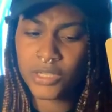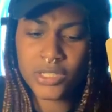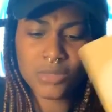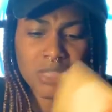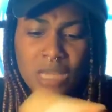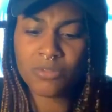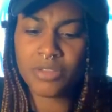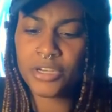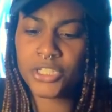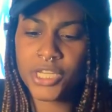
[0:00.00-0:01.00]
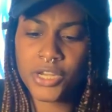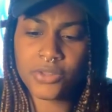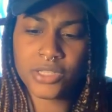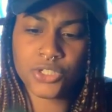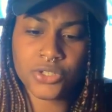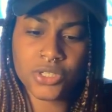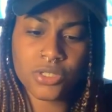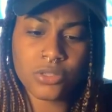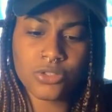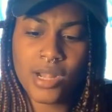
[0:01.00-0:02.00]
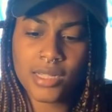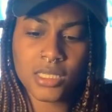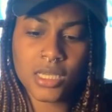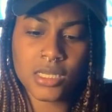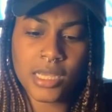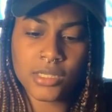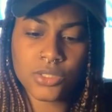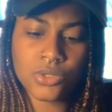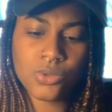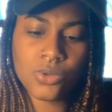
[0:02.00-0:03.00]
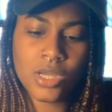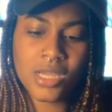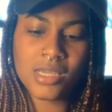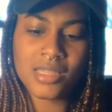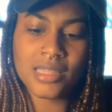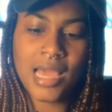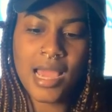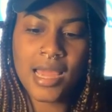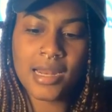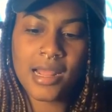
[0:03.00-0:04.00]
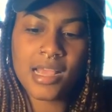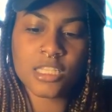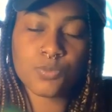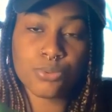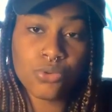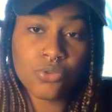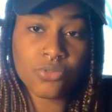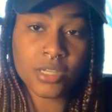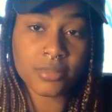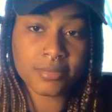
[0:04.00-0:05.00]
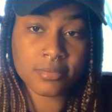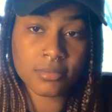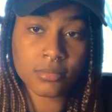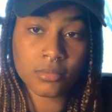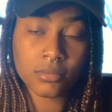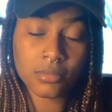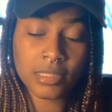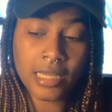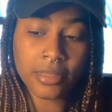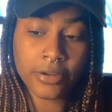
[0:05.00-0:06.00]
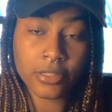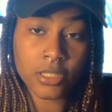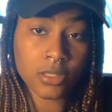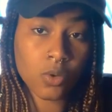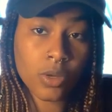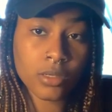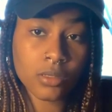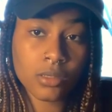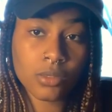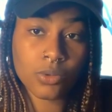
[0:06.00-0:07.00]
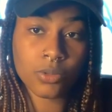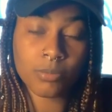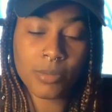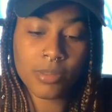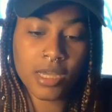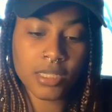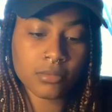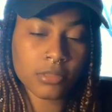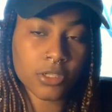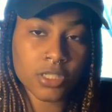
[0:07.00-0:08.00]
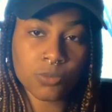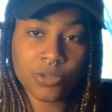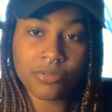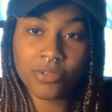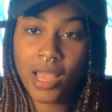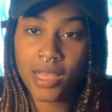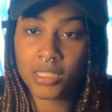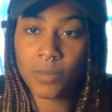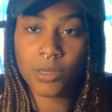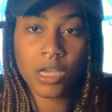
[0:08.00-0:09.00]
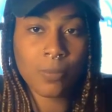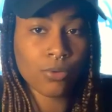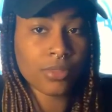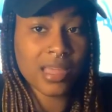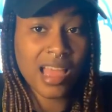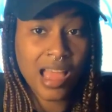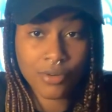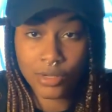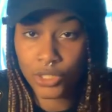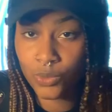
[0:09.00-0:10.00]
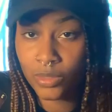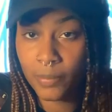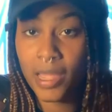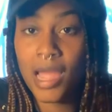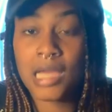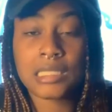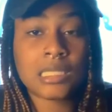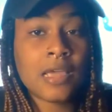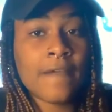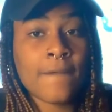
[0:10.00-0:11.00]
there's some type of energy here that you're still trying to connect to that has proven that they're disloyal, or maybe that there's some red flags coming up, or they have hurt you in the past